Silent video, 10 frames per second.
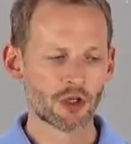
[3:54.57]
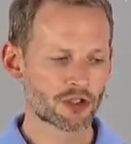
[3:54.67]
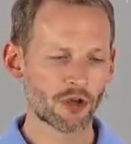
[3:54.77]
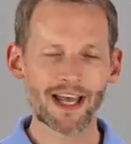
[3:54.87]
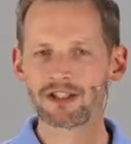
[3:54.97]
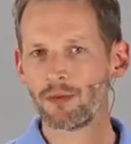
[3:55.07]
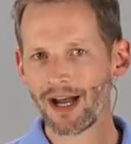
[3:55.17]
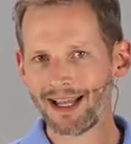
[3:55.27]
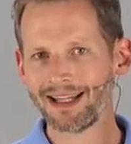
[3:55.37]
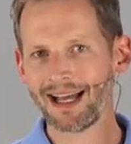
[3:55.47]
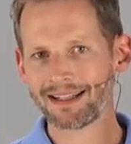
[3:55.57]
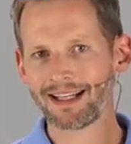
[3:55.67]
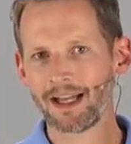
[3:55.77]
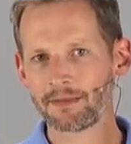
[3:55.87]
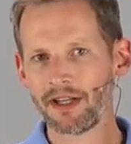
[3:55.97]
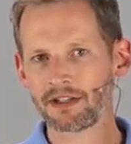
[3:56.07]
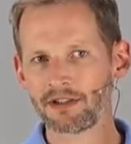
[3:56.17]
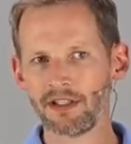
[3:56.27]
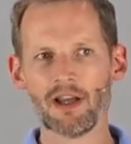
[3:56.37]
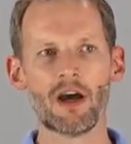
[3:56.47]
So that's why a lot of times
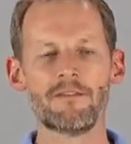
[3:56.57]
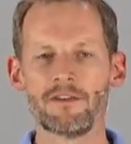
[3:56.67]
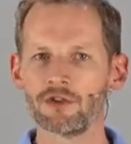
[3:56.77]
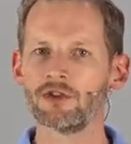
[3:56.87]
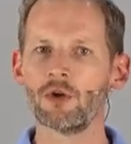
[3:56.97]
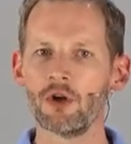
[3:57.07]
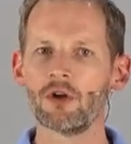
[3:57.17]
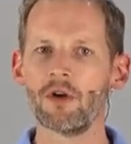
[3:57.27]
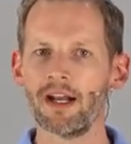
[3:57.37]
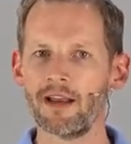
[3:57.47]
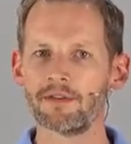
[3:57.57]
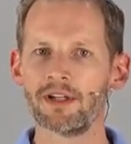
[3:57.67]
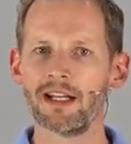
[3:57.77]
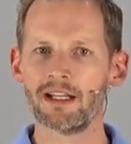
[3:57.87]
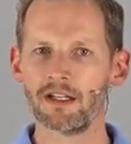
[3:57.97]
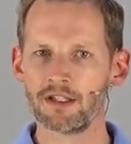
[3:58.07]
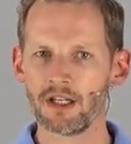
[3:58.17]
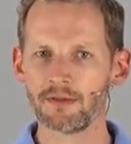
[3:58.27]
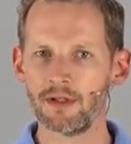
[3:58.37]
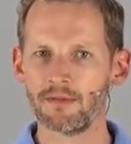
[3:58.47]
patients say, oh, I feel so good right after getting an
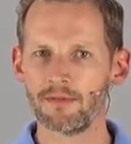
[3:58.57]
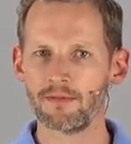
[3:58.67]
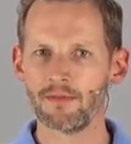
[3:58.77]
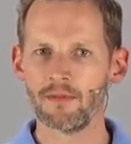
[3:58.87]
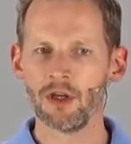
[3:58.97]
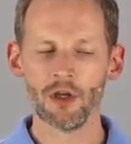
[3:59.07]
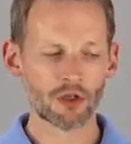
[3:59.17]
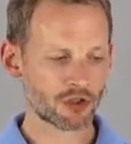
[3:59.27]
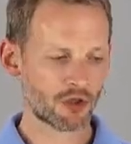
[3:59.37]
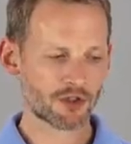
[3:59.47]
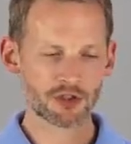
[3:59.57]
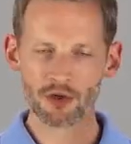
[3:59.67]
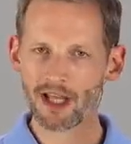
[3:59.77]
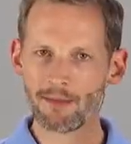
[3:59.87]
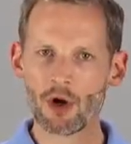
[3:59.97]
adjustment. So you restore that